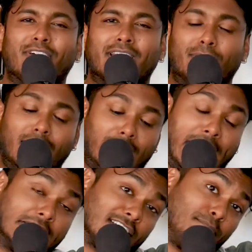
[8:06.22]
variable,
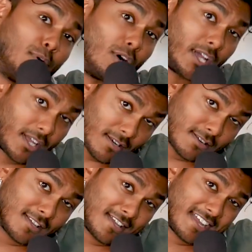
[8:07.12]
length of boner.
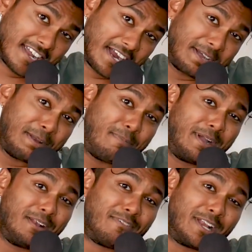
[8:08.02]
Dependent